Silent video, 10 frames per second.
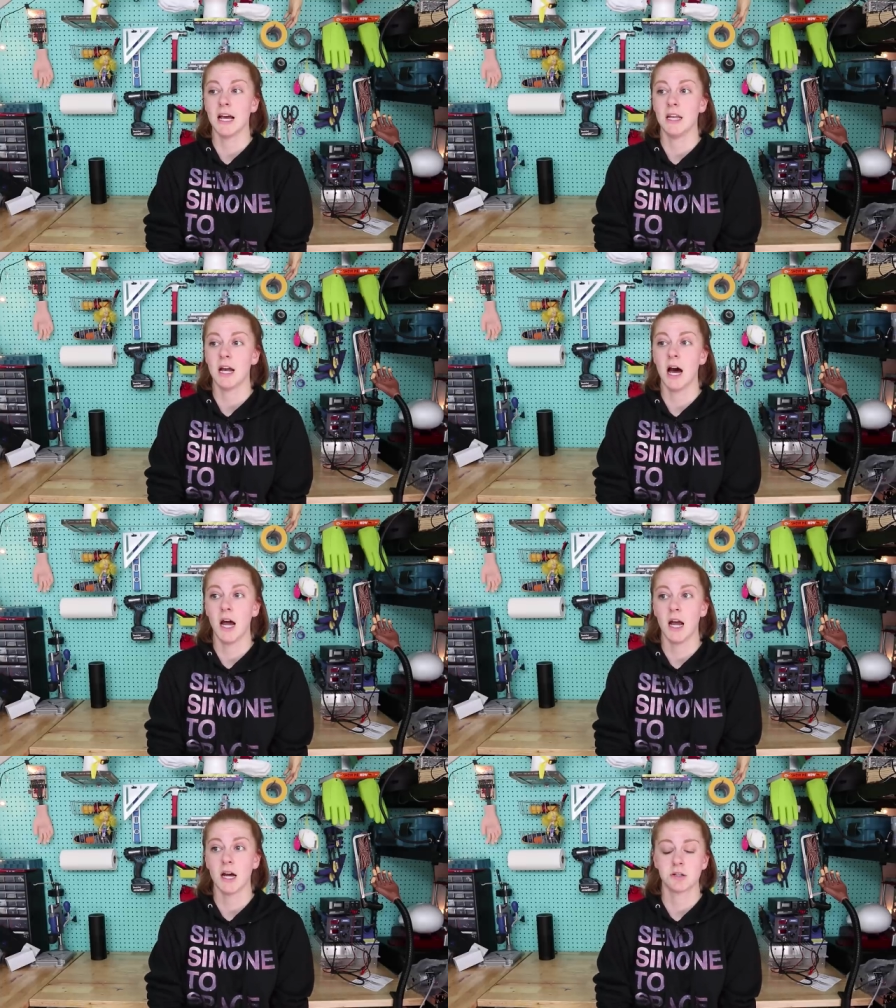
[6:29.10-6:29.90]
And
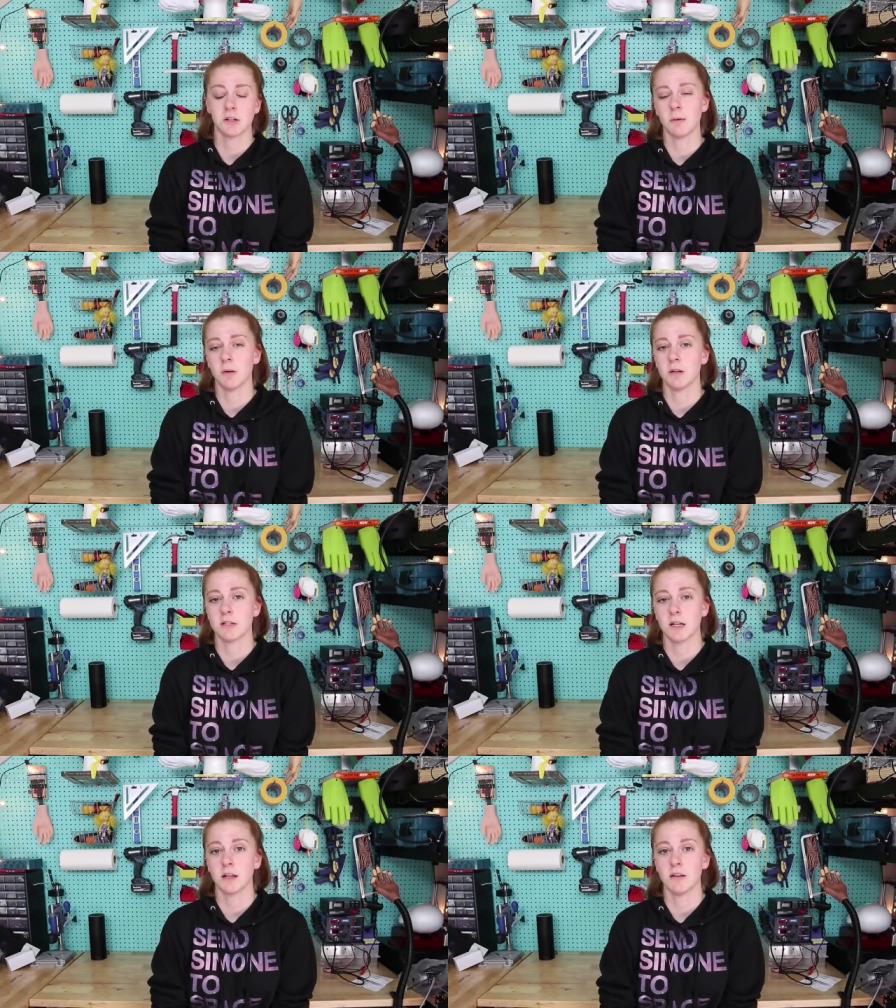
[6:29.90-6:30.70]
I actually
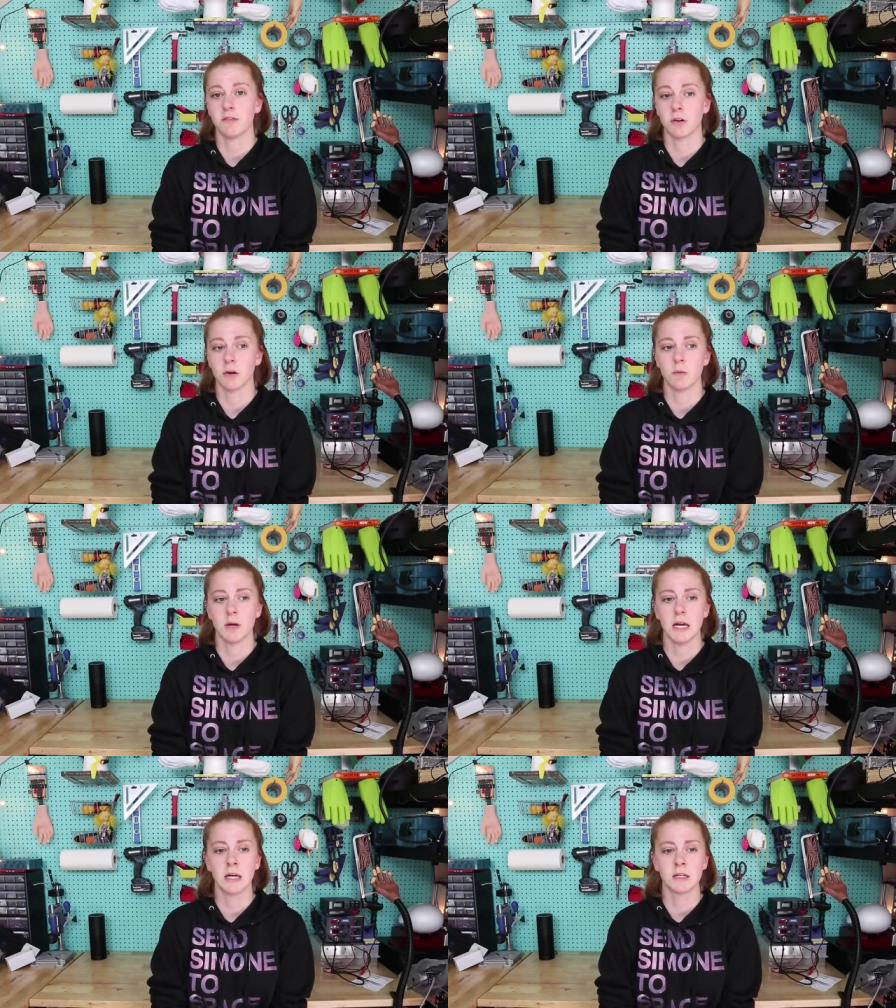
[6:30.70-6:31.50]
went on sick leave
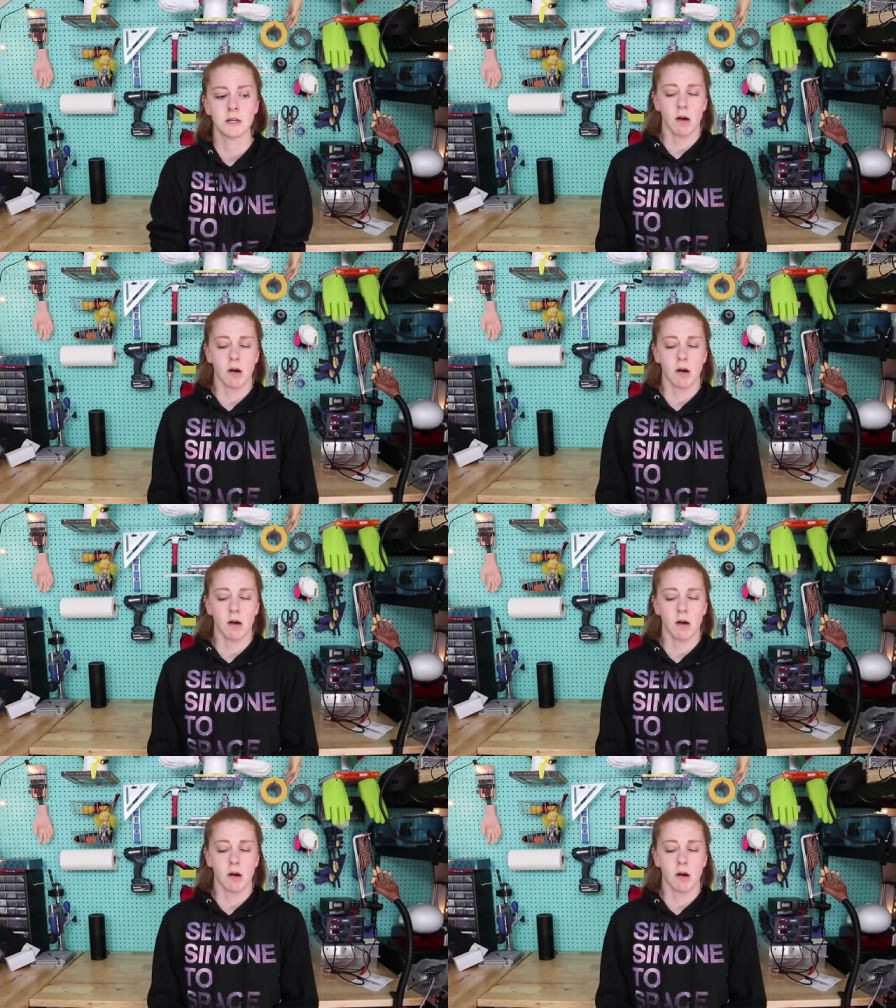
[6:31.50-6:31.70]
for a week.